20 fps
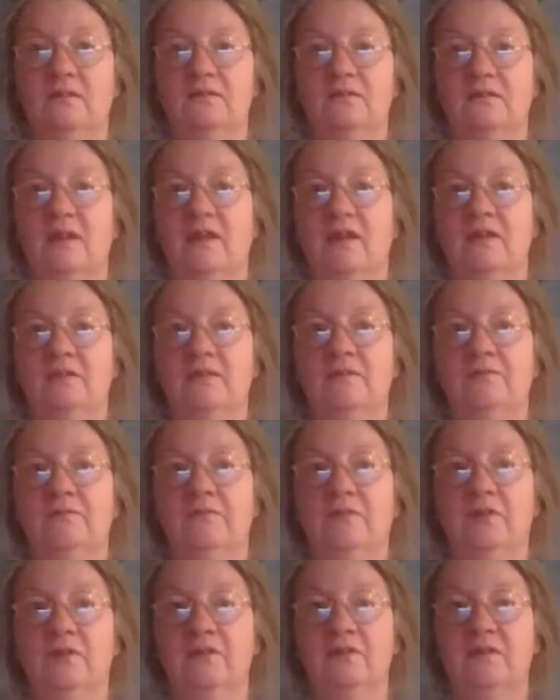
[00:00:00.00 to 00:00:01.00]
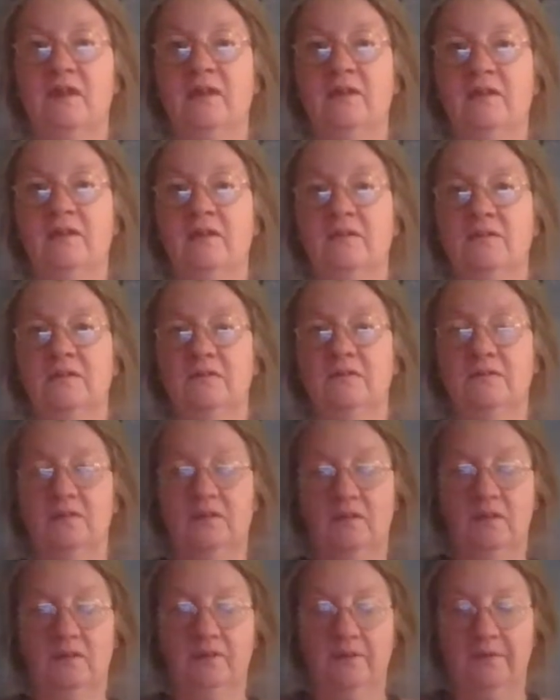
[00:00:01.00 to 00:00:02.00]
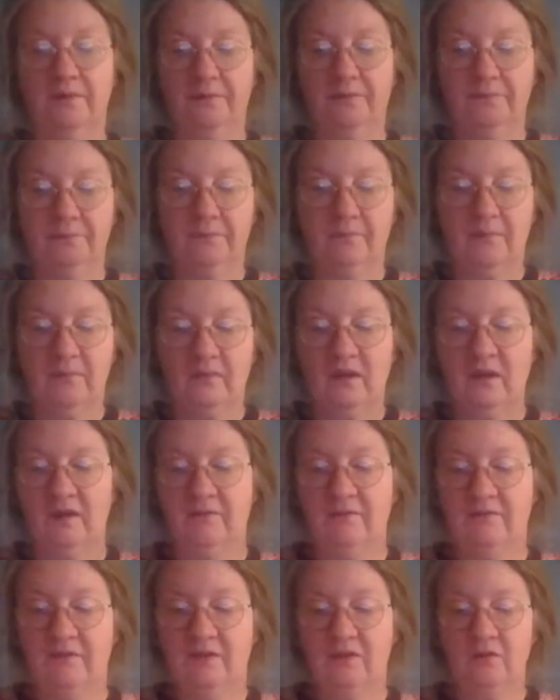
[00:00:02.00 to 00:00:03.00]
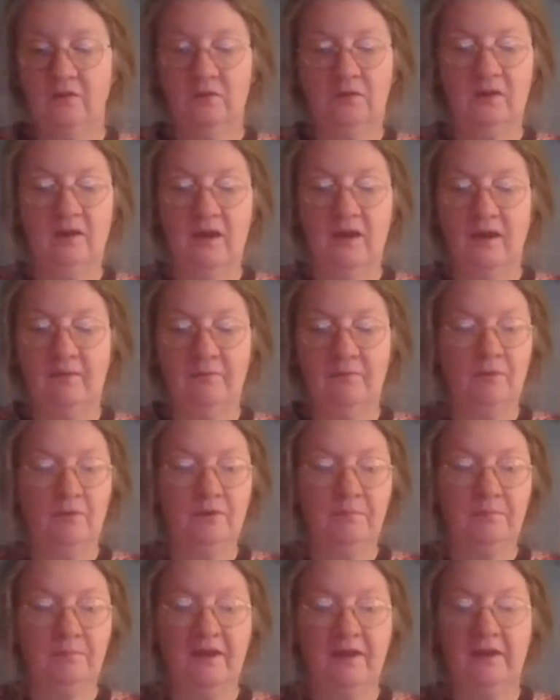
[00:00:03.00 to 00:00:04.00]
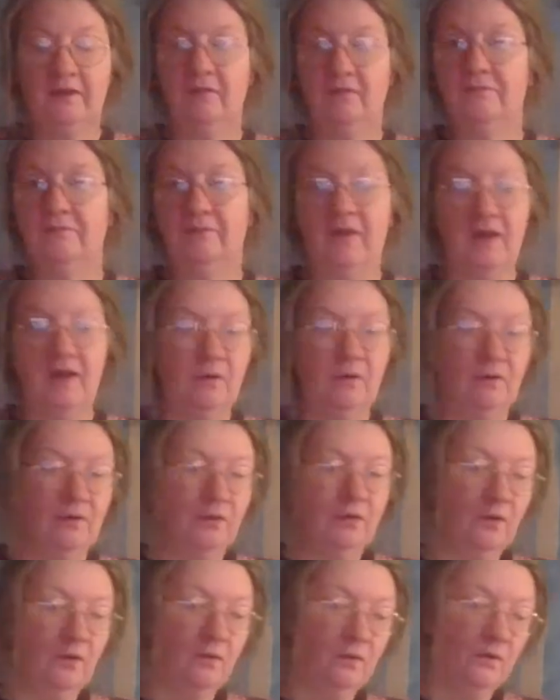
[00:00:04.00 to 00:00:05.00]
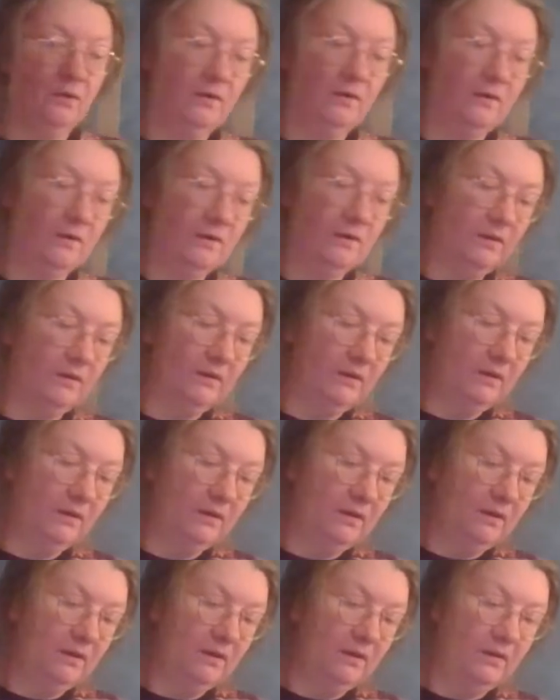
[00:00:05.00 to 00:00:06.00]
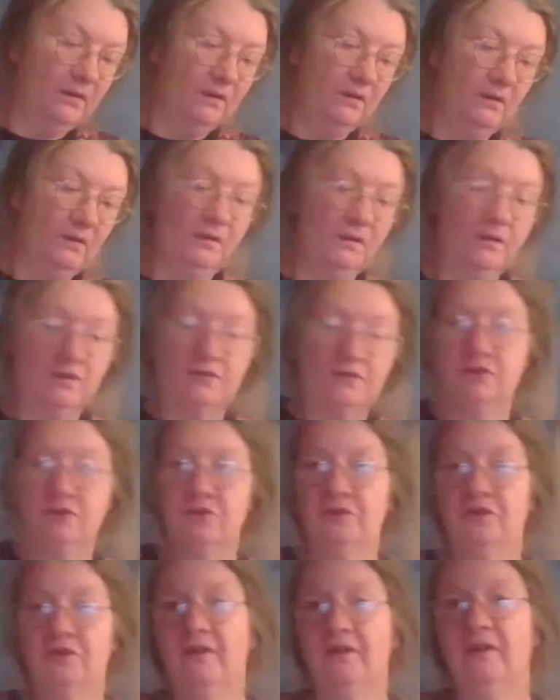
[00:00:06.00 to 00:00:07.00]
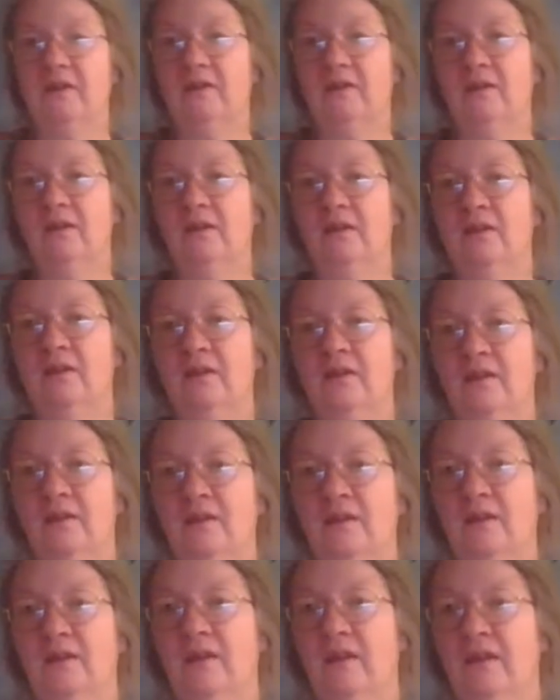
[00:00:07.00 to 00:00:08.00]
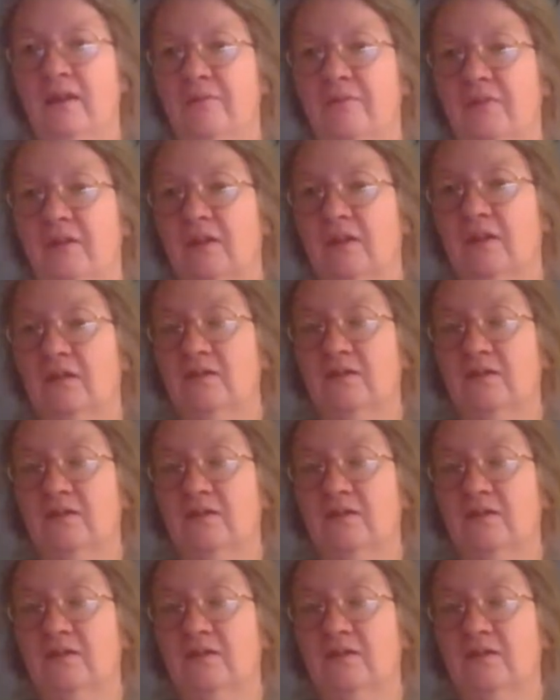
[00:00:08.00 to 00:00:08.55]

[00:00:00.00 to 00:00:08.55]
size of containers. Even you can have one packet of flour or a sugar in it, and I think